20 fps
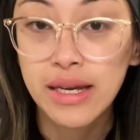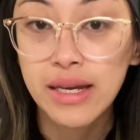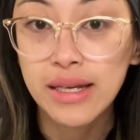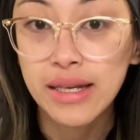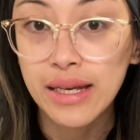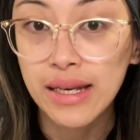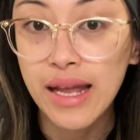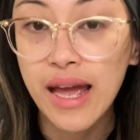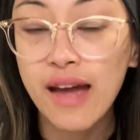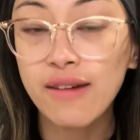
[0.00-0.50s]

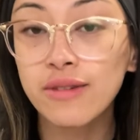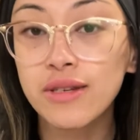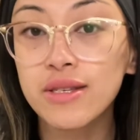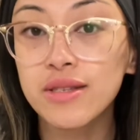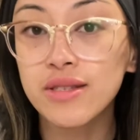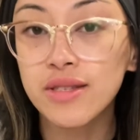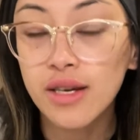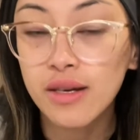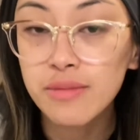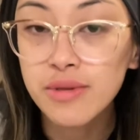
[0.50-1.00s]
can have a
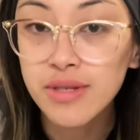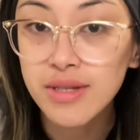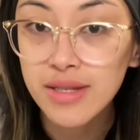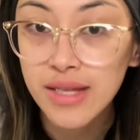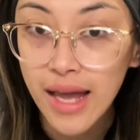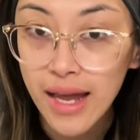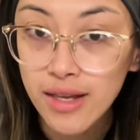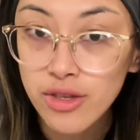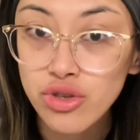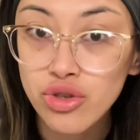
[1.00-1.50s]

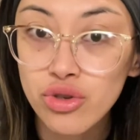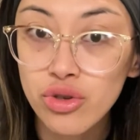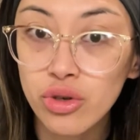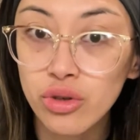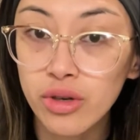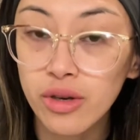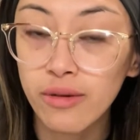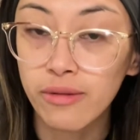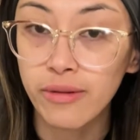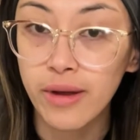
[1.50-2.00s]
substantial
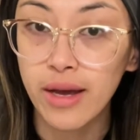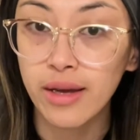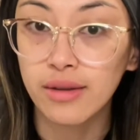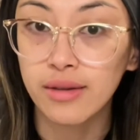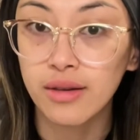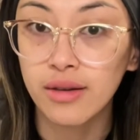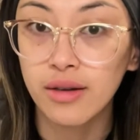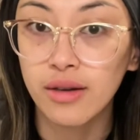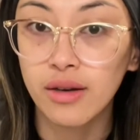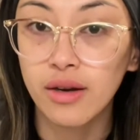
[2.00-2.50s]

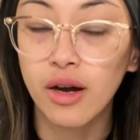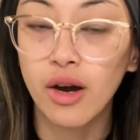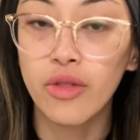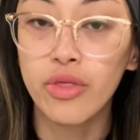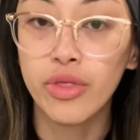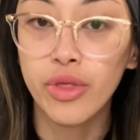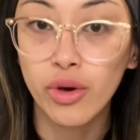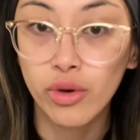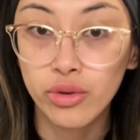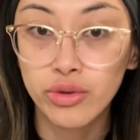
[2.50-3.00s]
effect
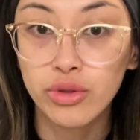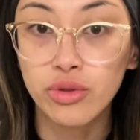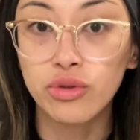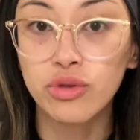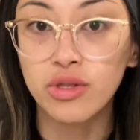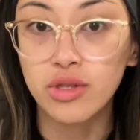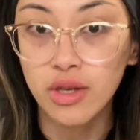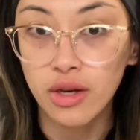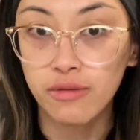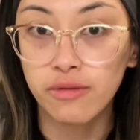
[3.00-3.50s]
on those who
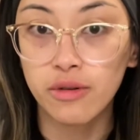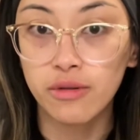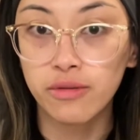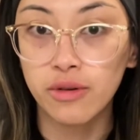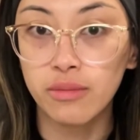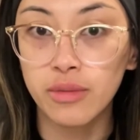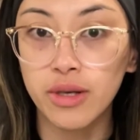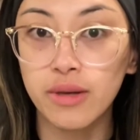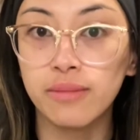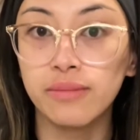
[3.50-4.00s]
suffer
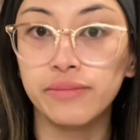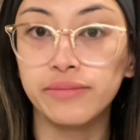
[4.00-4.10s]
from it.